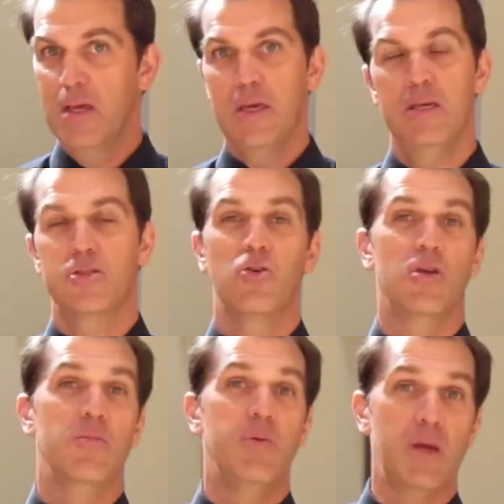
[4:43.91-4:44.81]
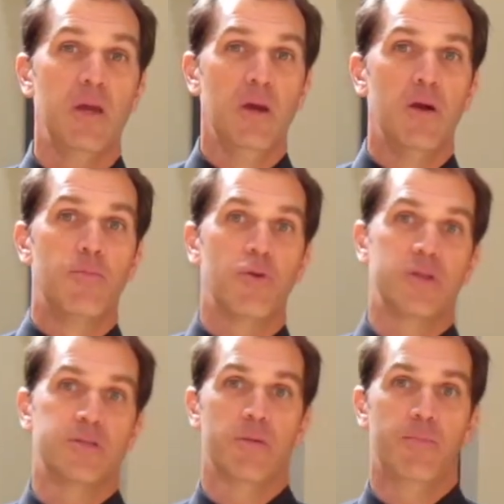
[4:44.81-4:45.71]
is going to be pretty
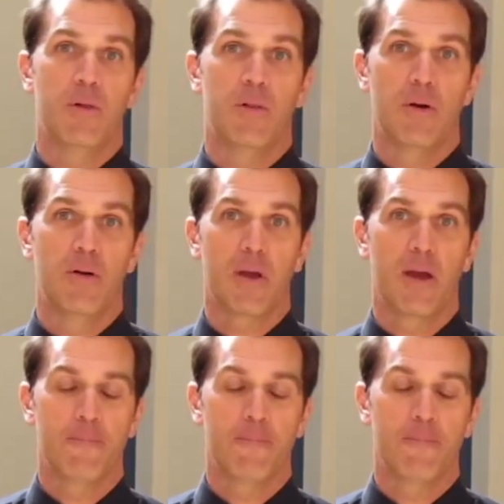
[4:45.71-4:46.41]
simple, okay?